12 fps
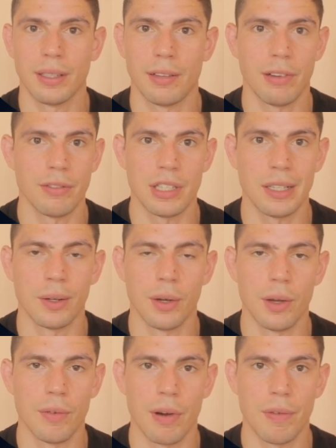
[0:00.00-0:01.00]
I've obviously gone
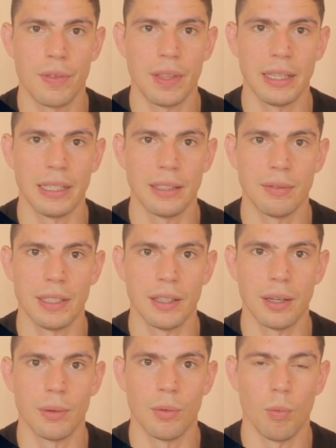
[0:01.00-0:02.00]
over everything in the
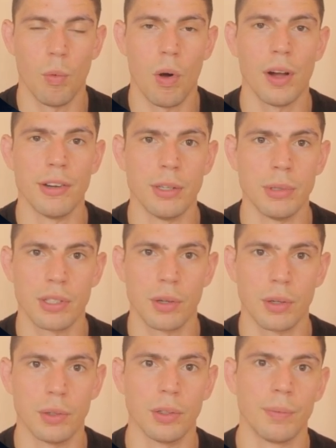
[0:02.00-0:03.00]
video, why Inoue's
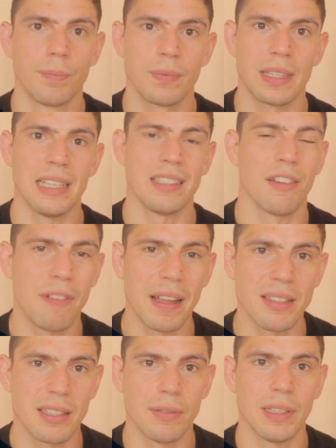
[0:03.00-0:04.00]
so good. He's
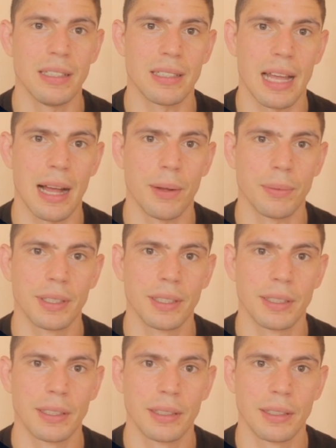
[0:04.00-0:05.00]
defensively sound.
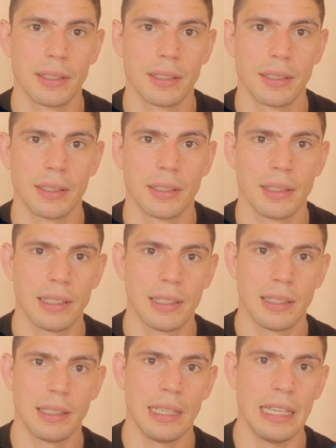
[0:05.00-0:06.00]

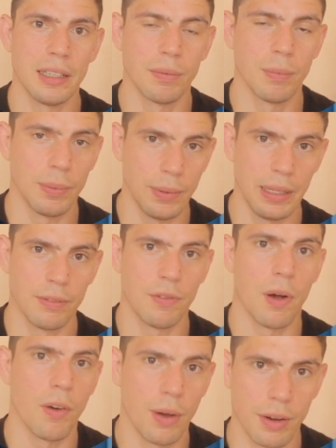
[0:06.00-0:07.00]
He can
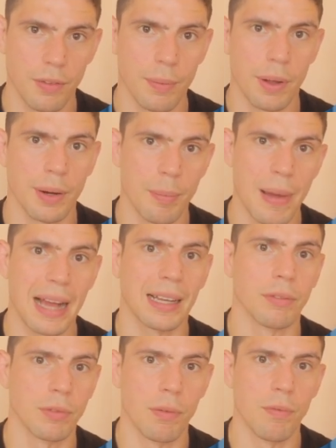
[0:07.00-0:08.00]
fight on the back
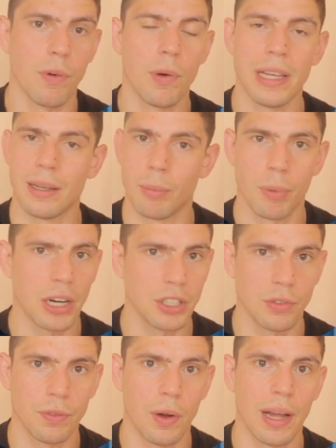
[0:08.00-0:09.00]
and front foot. He can
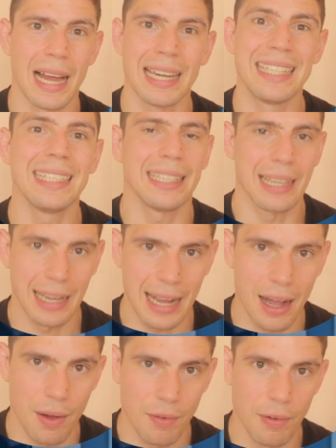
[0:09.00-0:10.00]
pressure fight and he can
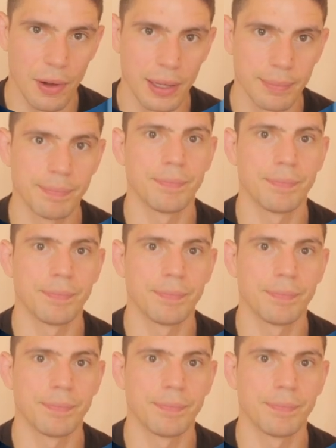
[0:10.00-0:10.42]
counter fight.